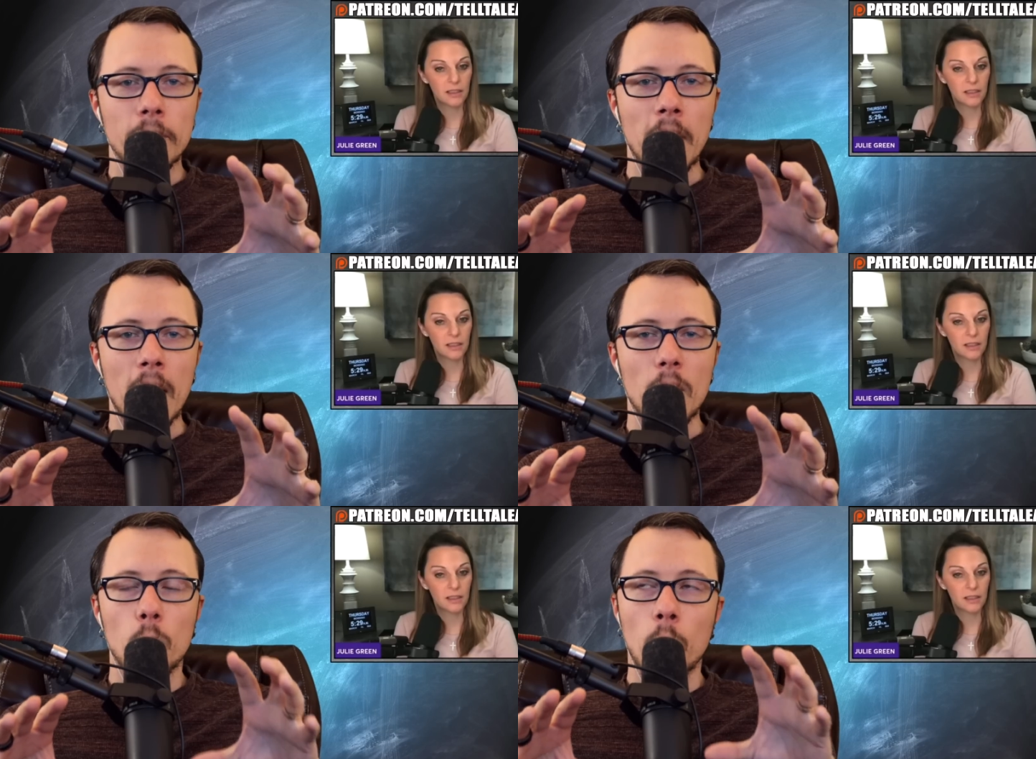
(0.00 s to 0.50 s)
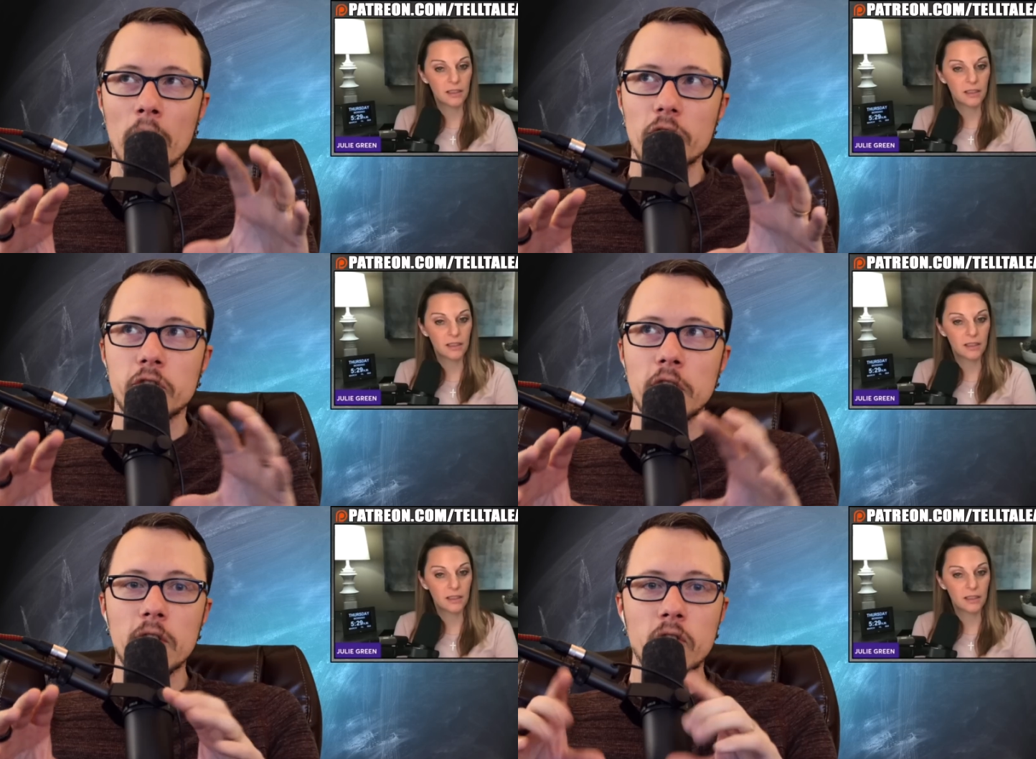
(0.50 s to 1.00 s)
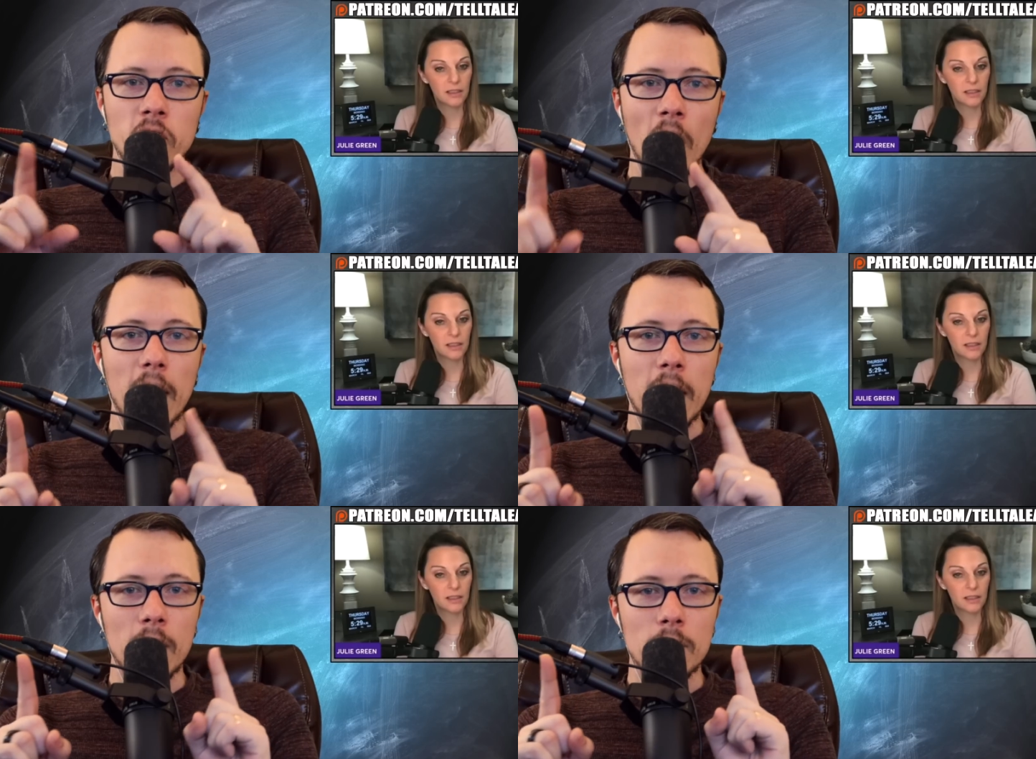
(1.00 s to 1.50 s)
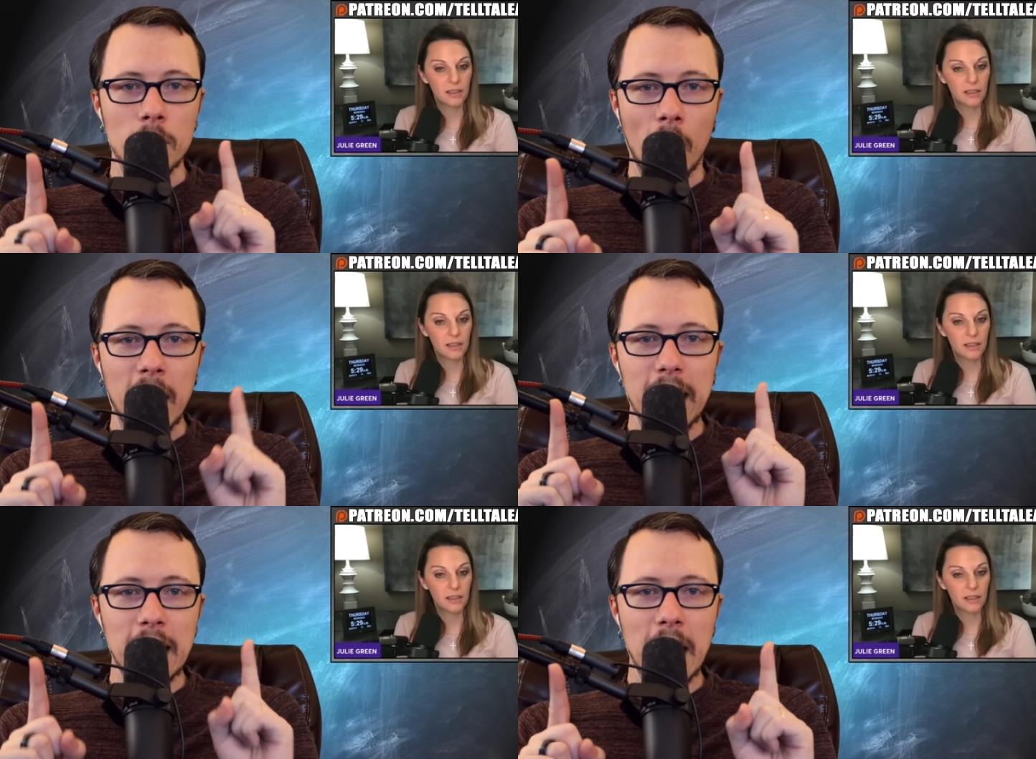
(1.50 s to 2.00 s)
Speaker 1: that what she's saying
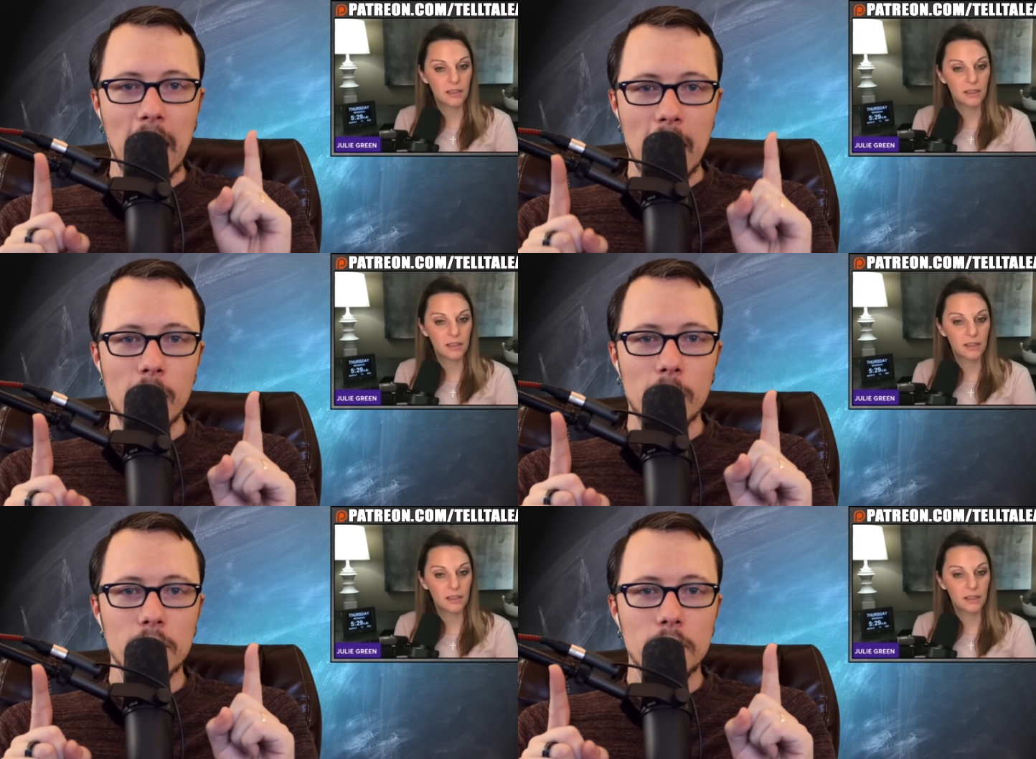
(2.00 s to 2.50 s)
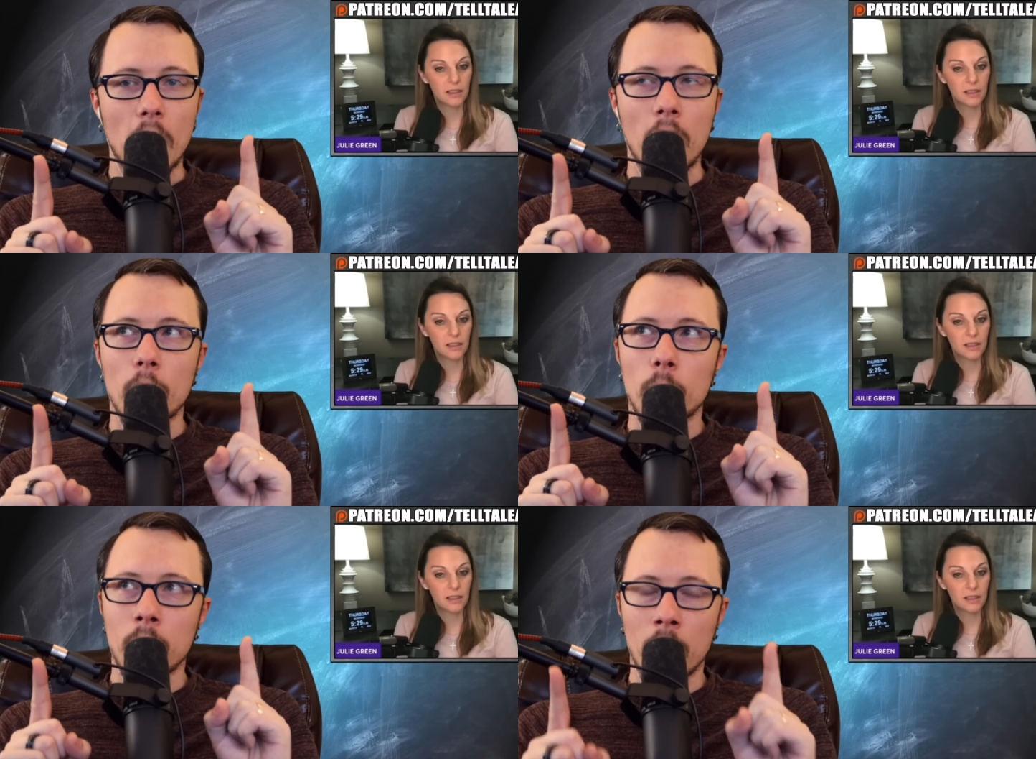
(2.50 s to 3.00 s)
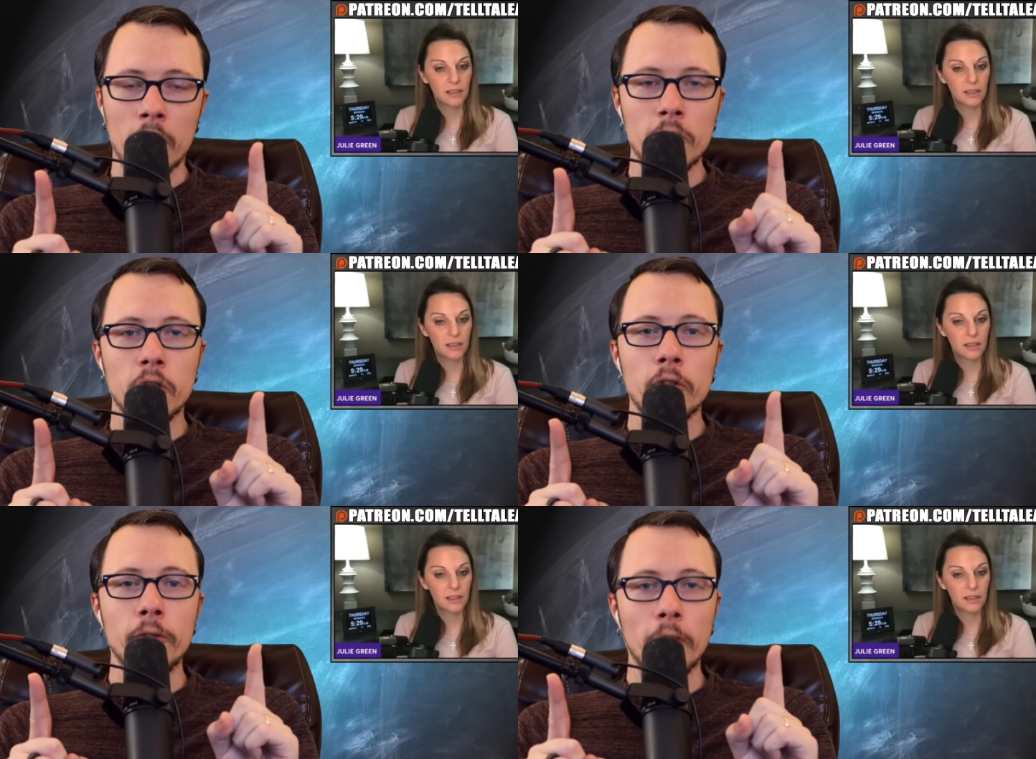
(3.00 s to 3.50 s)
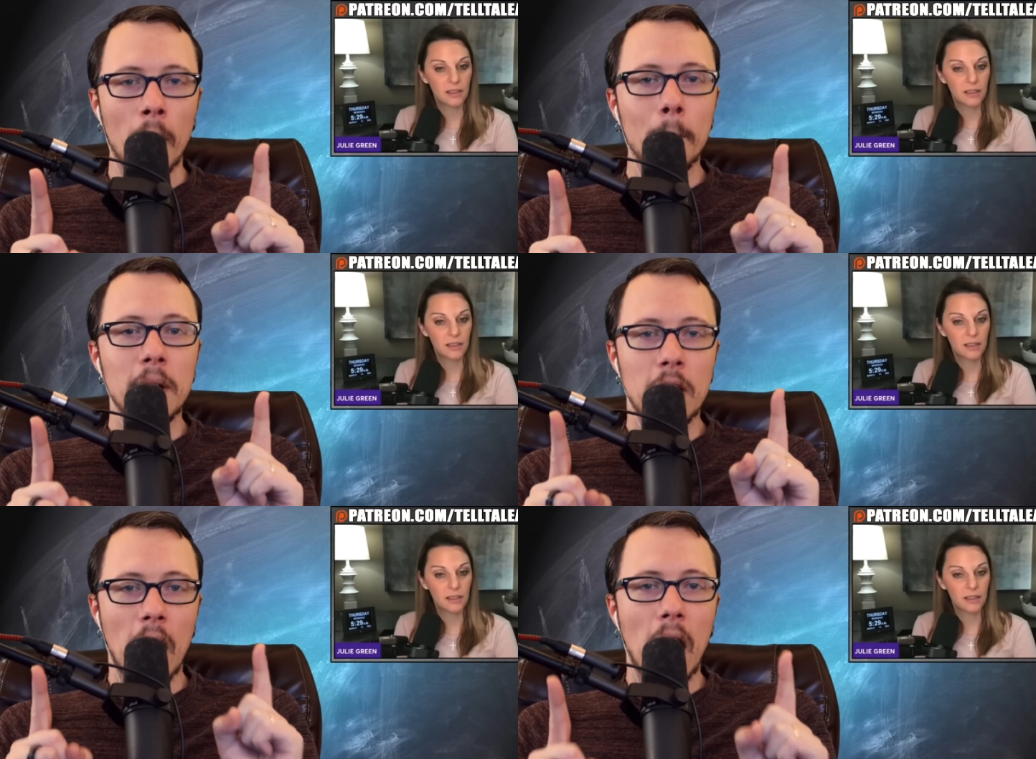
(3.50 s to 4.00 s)
right now are words
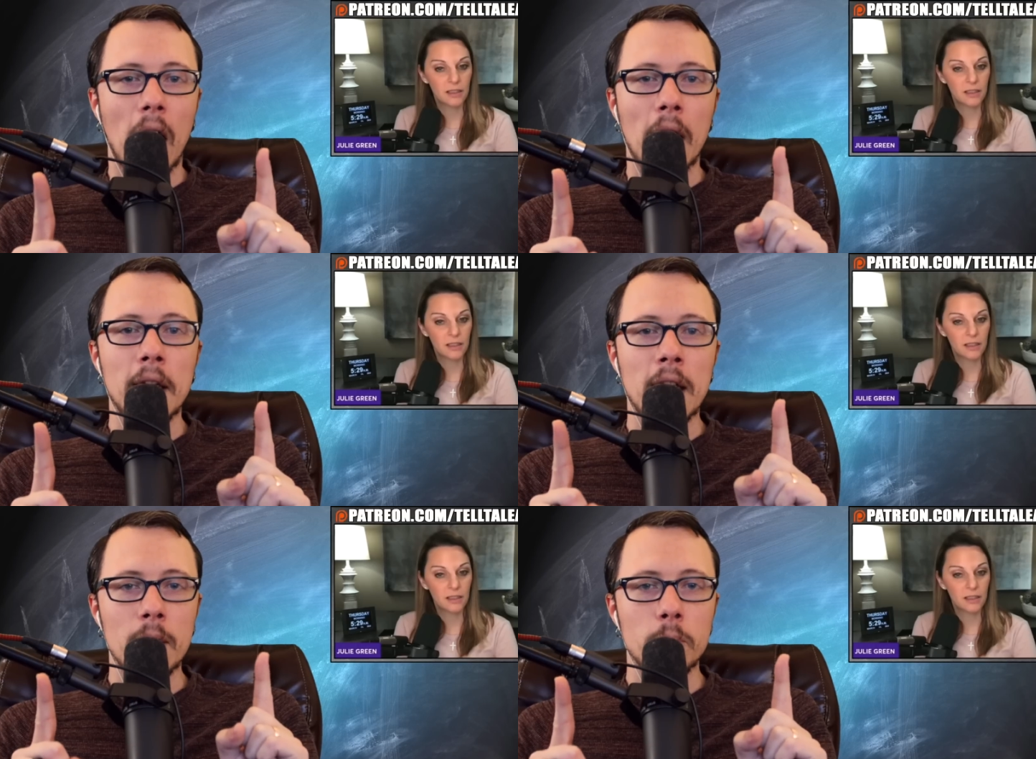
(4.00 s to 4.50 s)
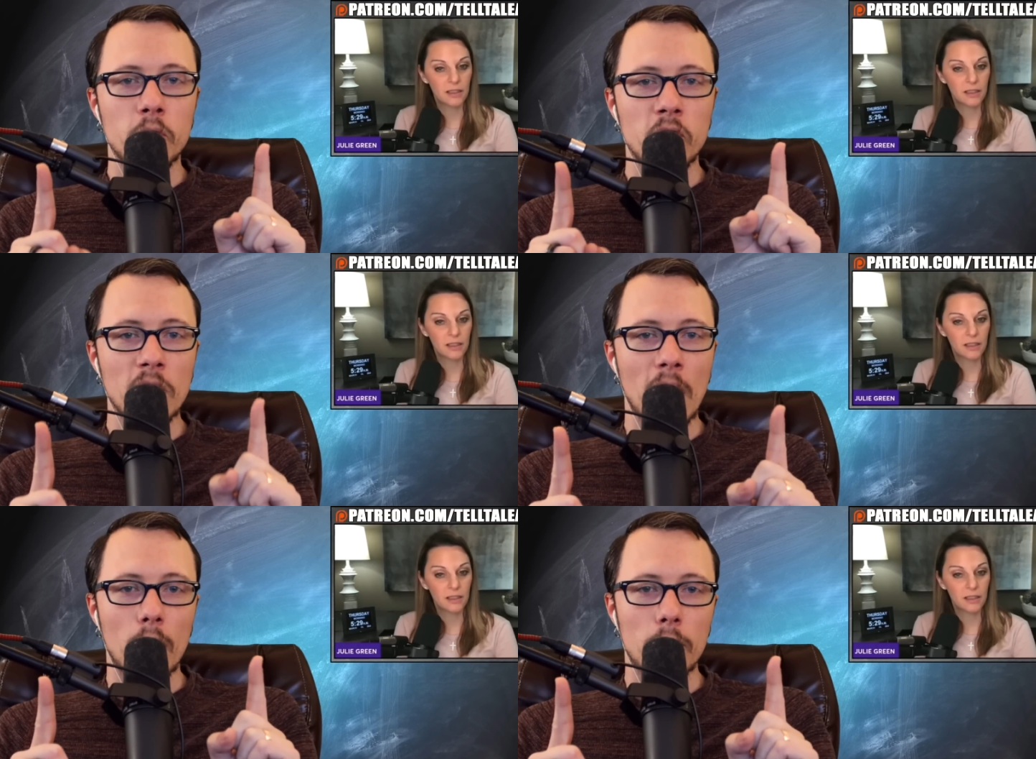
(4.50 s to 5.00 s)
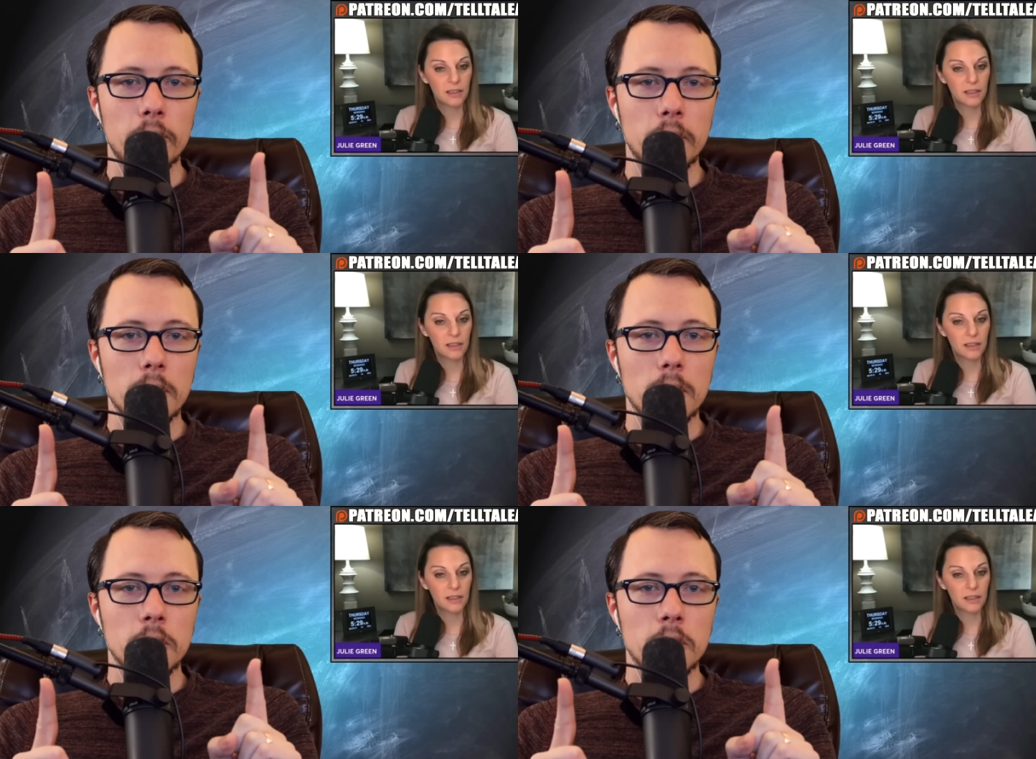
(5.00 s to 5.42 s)
from God Himself.